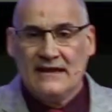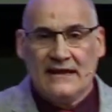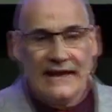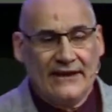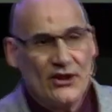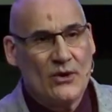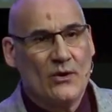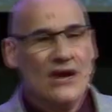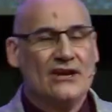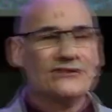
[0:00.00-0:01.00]
In other
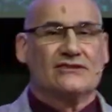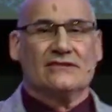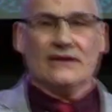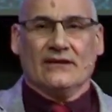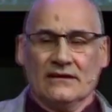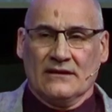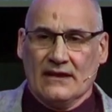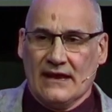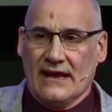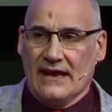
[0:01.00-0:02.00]
words,
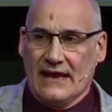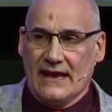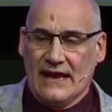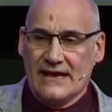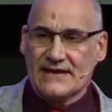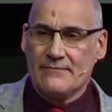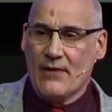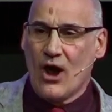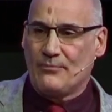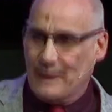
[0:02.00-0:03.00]
is it
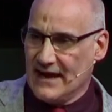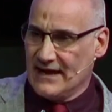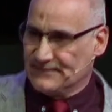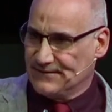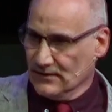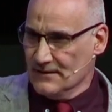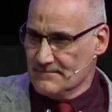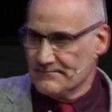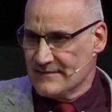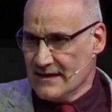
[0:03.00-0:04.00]
more painful
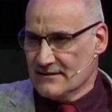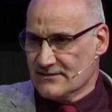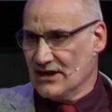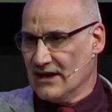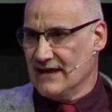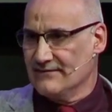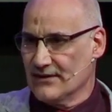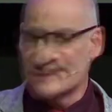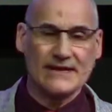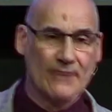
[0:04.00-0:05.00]
to live or
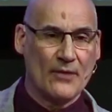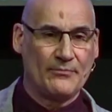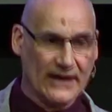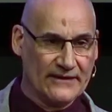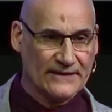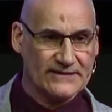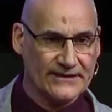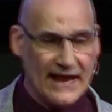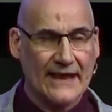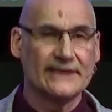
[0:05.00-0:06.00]
is it more painful to
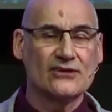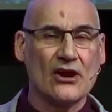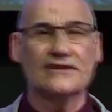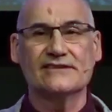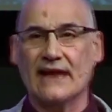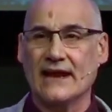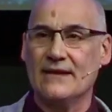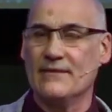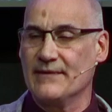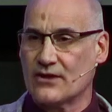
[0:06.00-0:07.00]
die? And he's got this dilemma
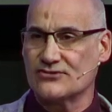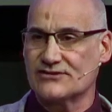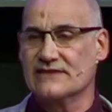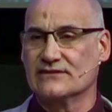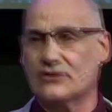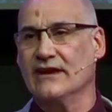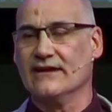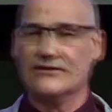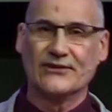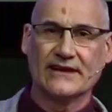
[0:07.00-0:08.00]
because he's looking
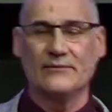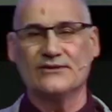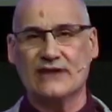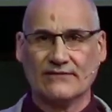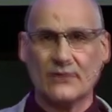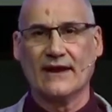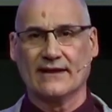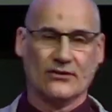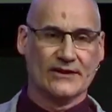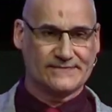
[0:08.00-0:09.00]
and thinking, whichever way I
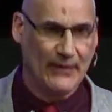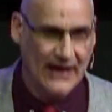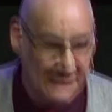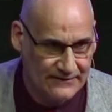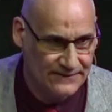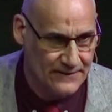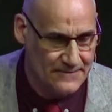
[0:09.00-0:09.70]
go, it's painful.